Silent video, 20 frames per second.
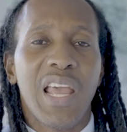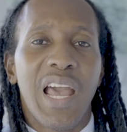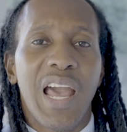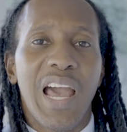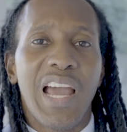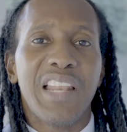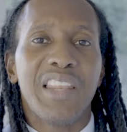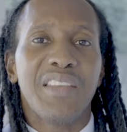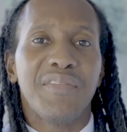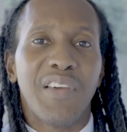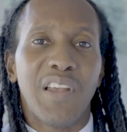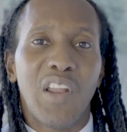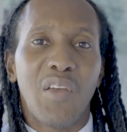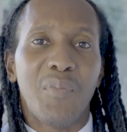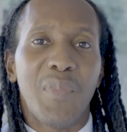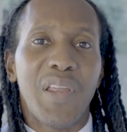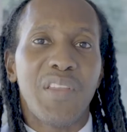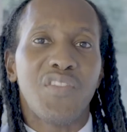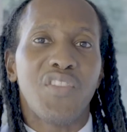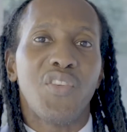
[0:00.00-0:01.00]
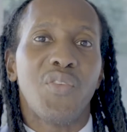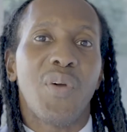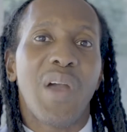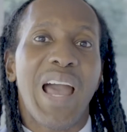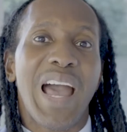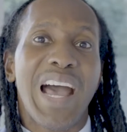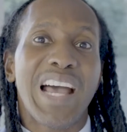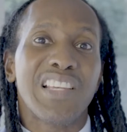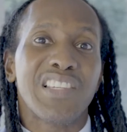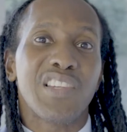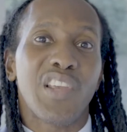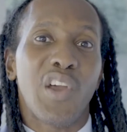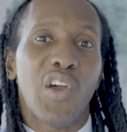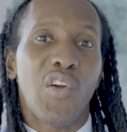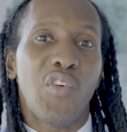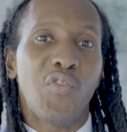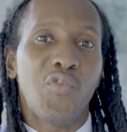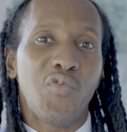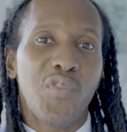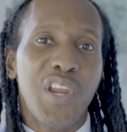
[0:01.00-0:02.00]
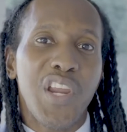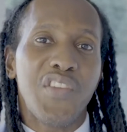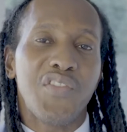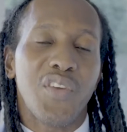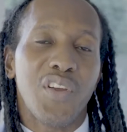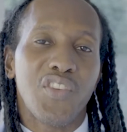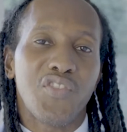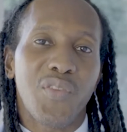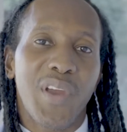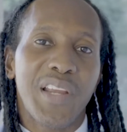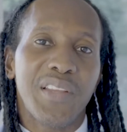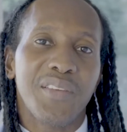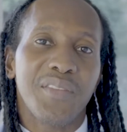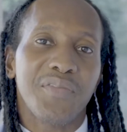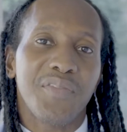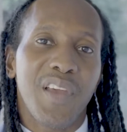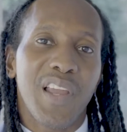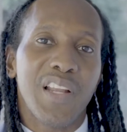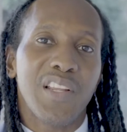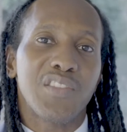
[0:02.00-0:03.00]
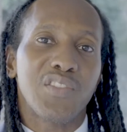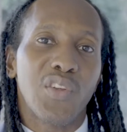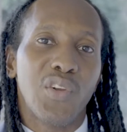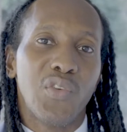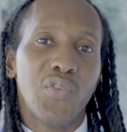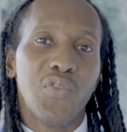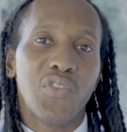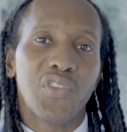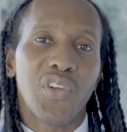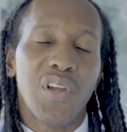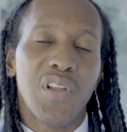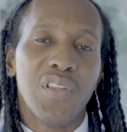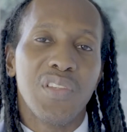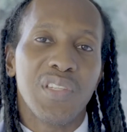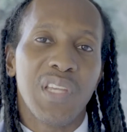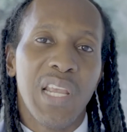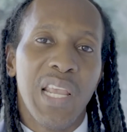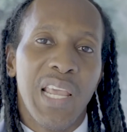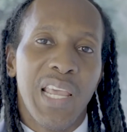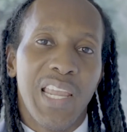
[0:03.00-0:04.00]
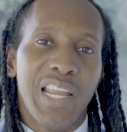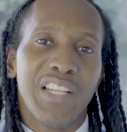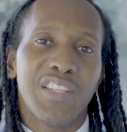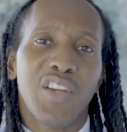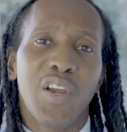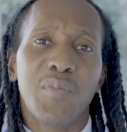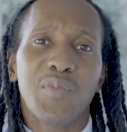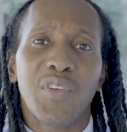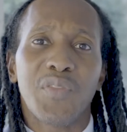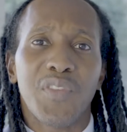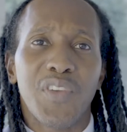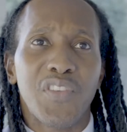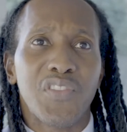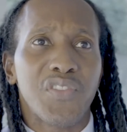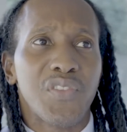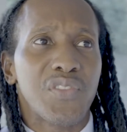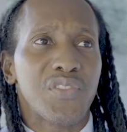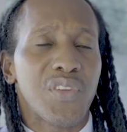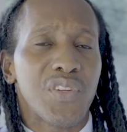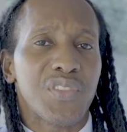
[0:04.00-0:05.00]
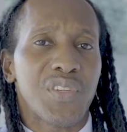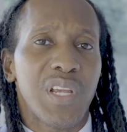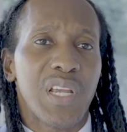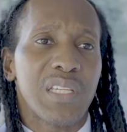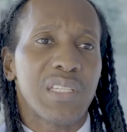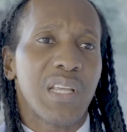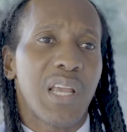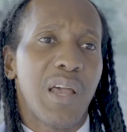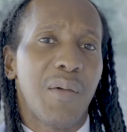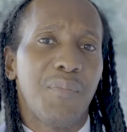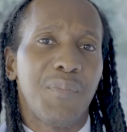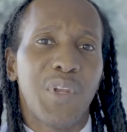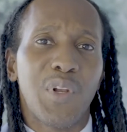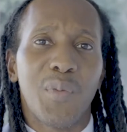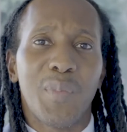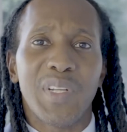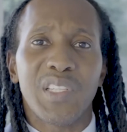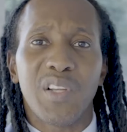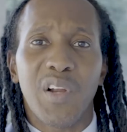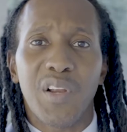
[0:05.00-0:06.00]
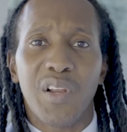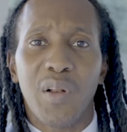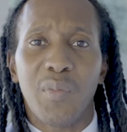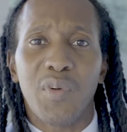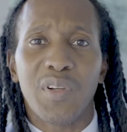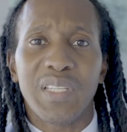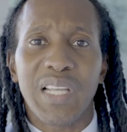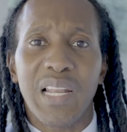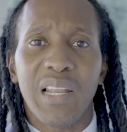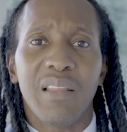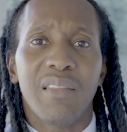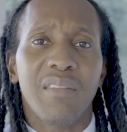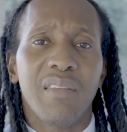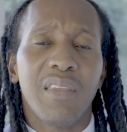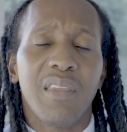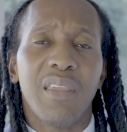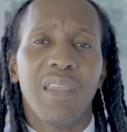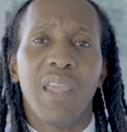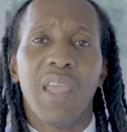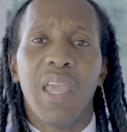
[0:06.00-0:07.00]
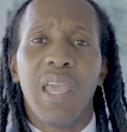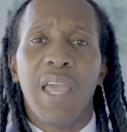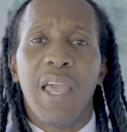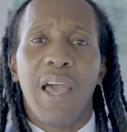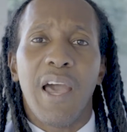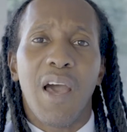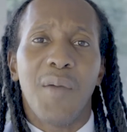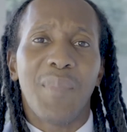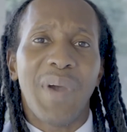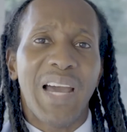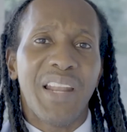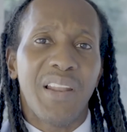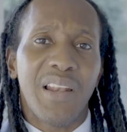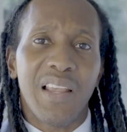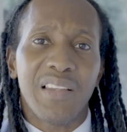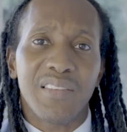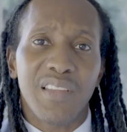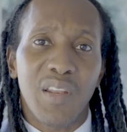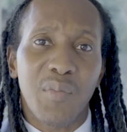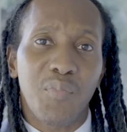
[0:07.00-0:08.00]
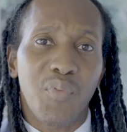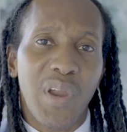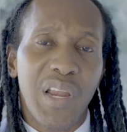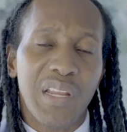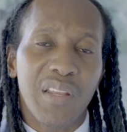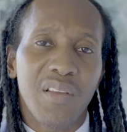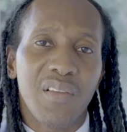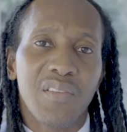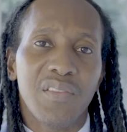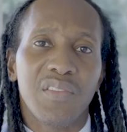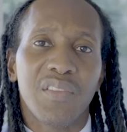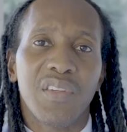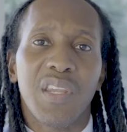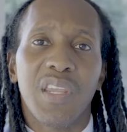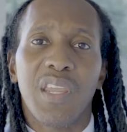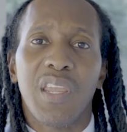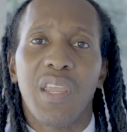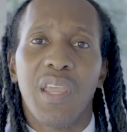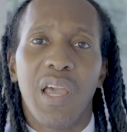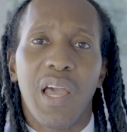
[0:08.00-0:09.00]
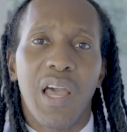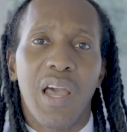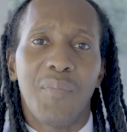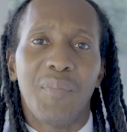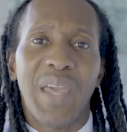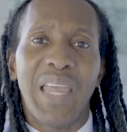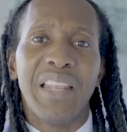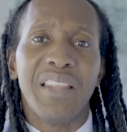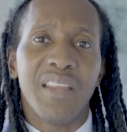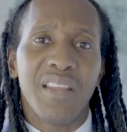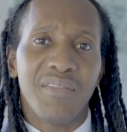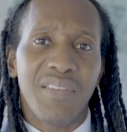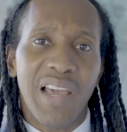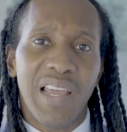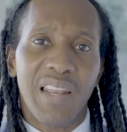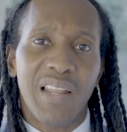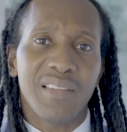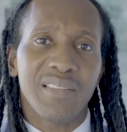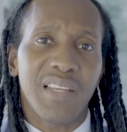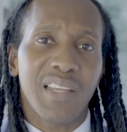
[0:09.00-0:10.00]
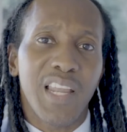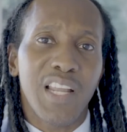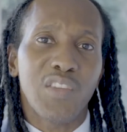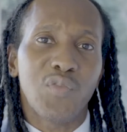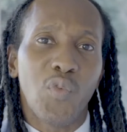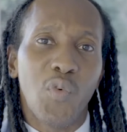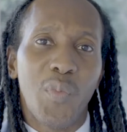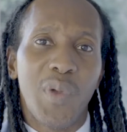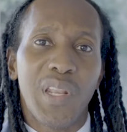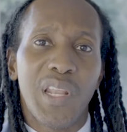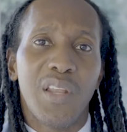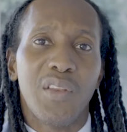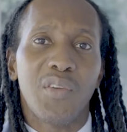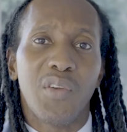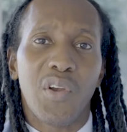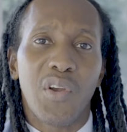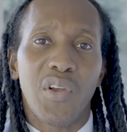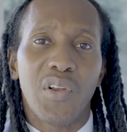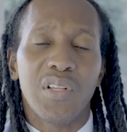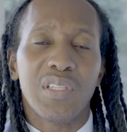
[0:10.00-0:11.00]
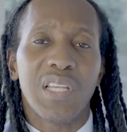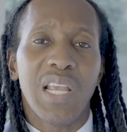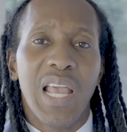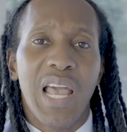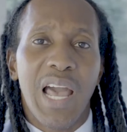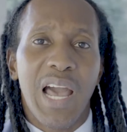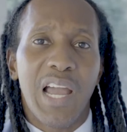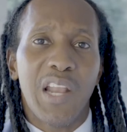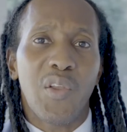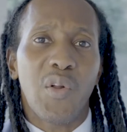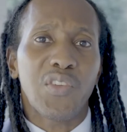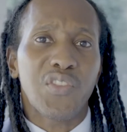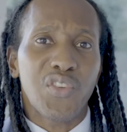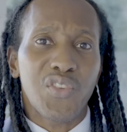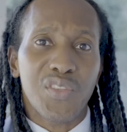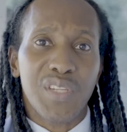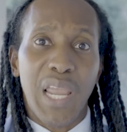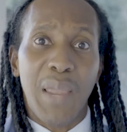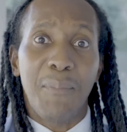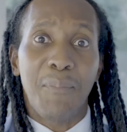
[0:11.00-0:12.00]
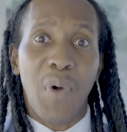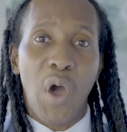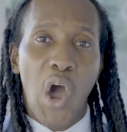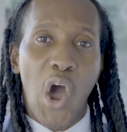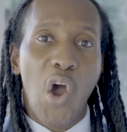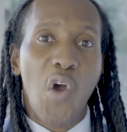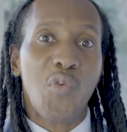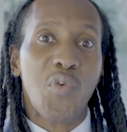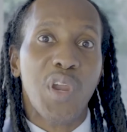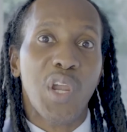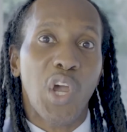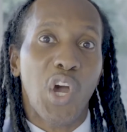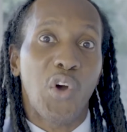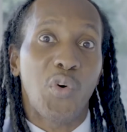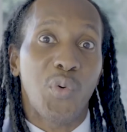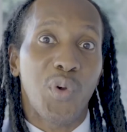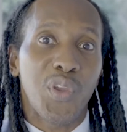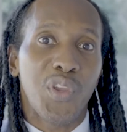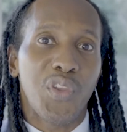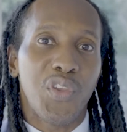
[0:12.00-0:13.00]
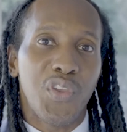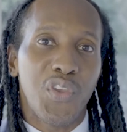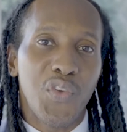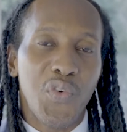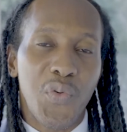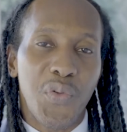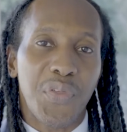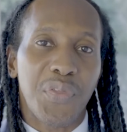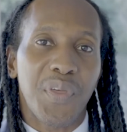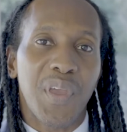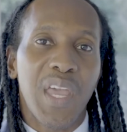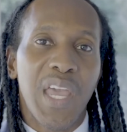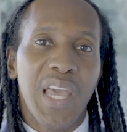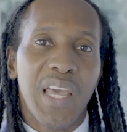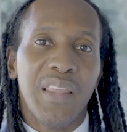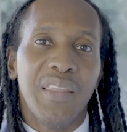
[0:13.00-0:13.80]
and development, you know, as a region, trying to find solutions in terms of issues such as, you know, maternal mortality, adolescent pregnancy, ending violence against women and girls, and also just empowering our youth.